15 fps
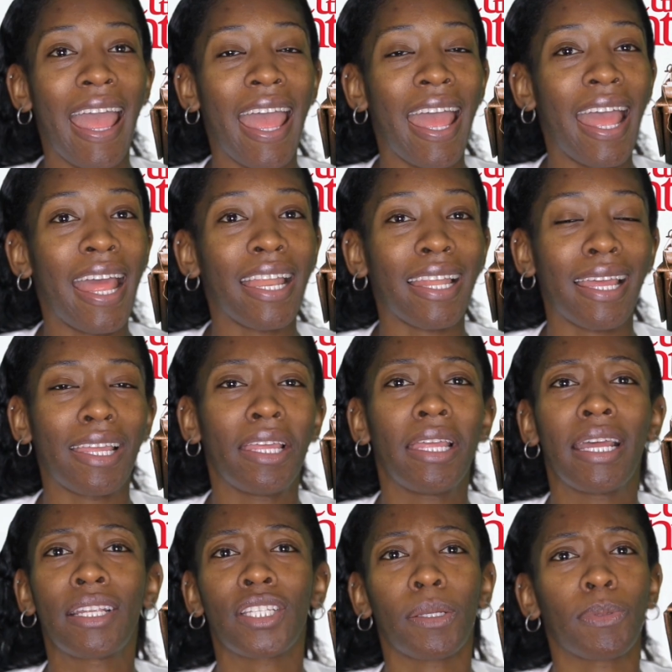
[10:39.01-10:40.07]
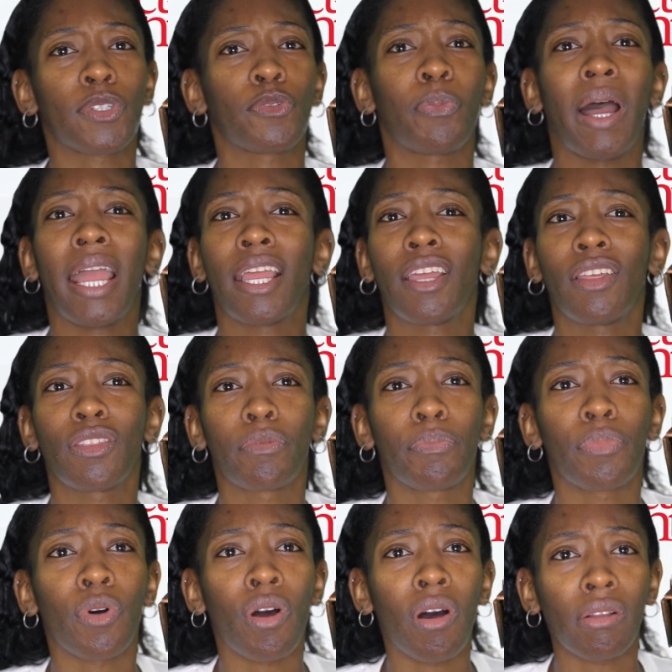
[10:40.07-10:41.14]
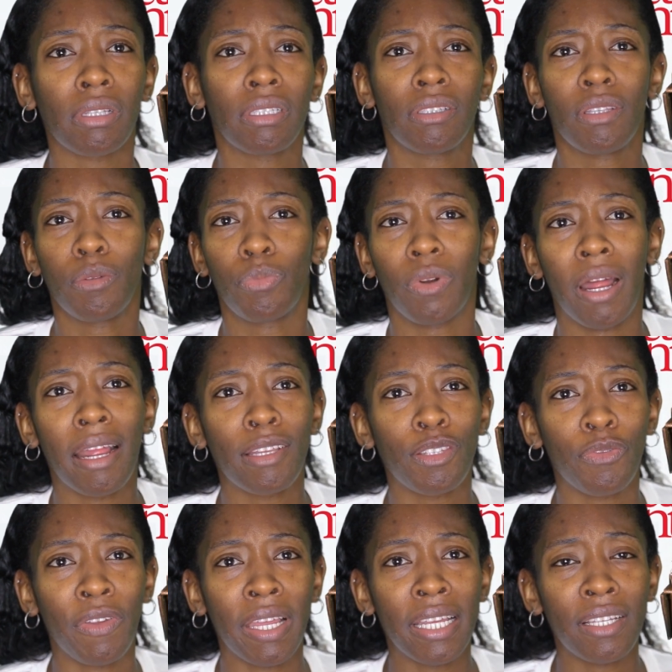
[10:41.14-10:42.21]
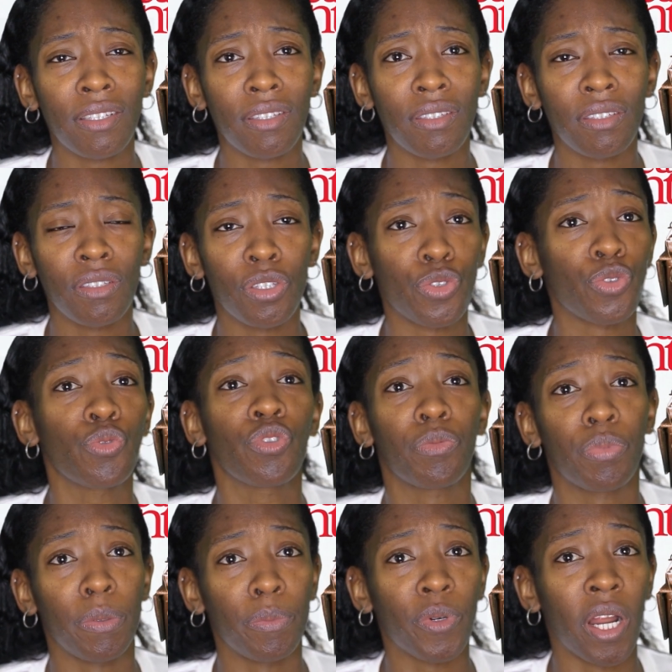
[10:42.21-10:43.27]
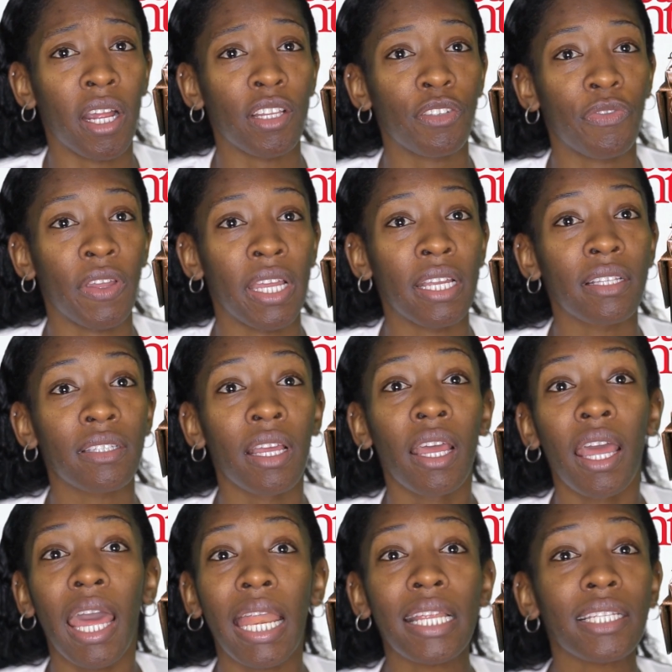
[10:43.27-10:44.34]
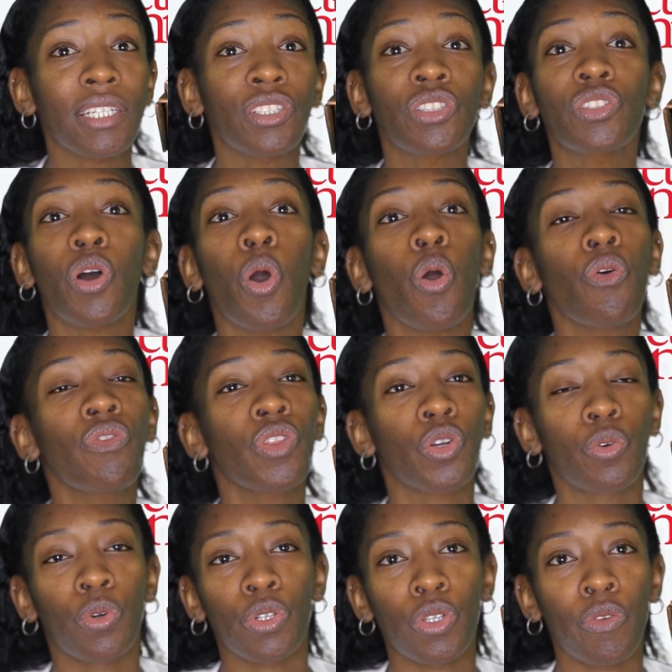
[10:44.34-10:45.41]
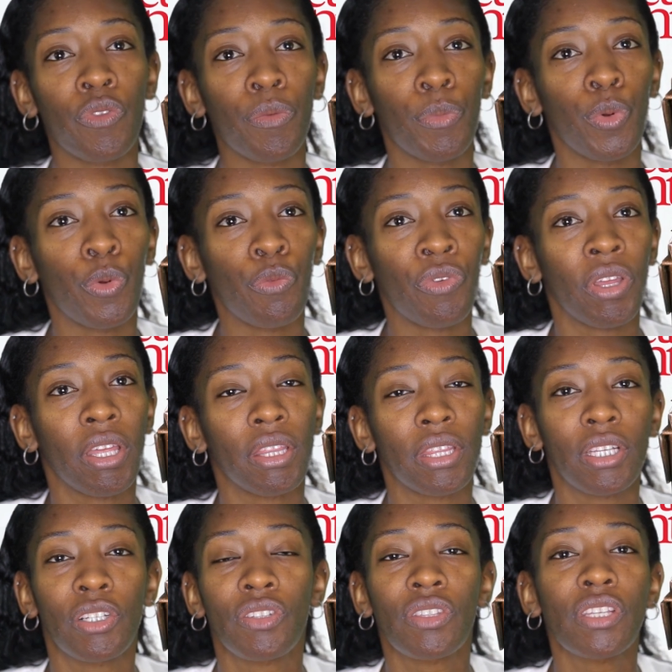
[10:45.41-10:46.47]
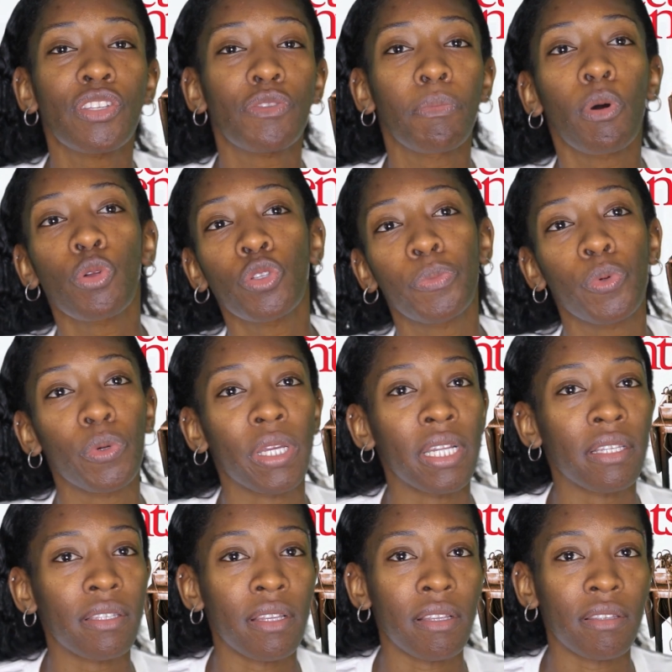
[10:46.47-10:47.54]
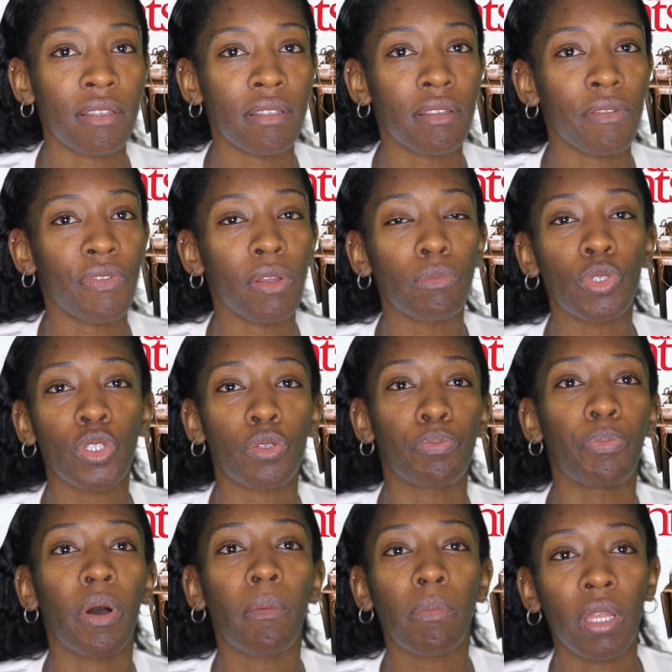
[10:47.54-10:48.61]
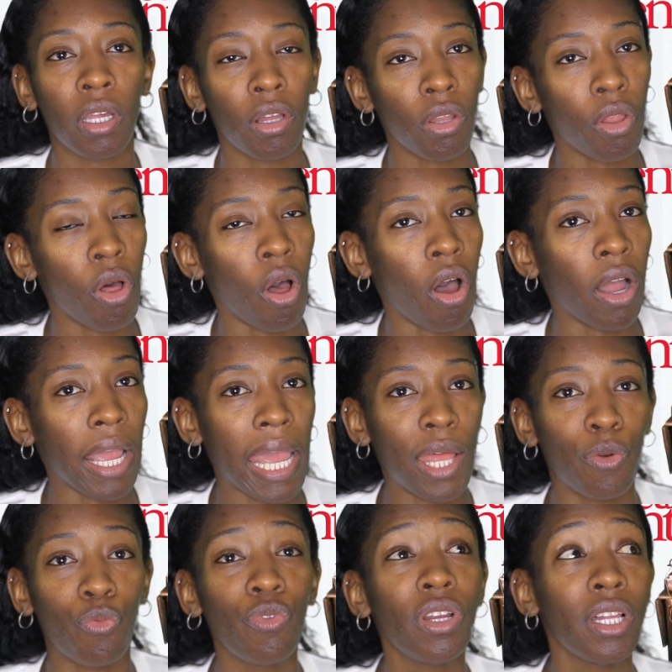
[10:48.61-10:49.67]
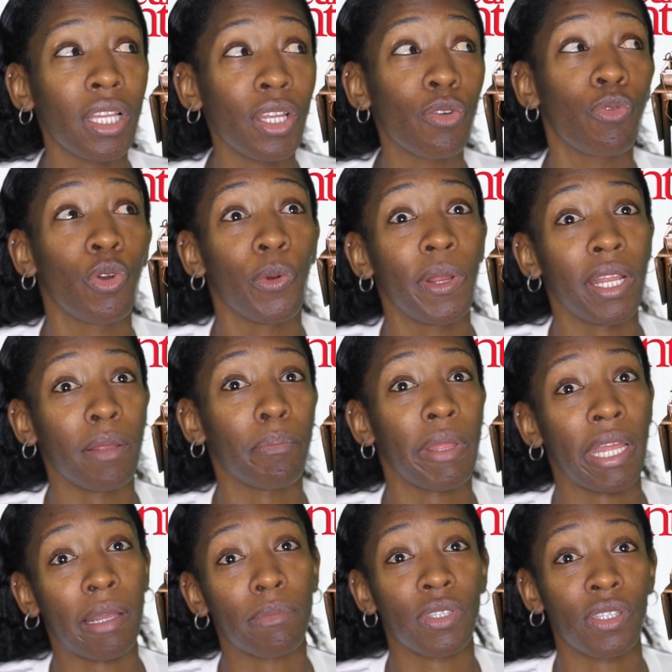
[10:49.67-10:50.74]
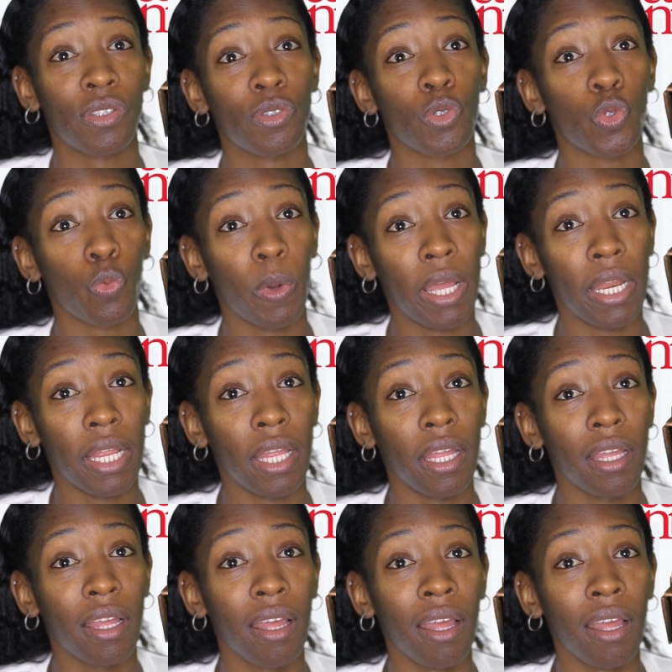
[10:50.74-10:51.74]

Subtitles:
And like he ends up spiking the ball into the bride's face, the soon-to-be bride's face. And it's like just over the course of the movie, there's these multiple instances of him just bumbling along and really ruining Pam's sister's wedding.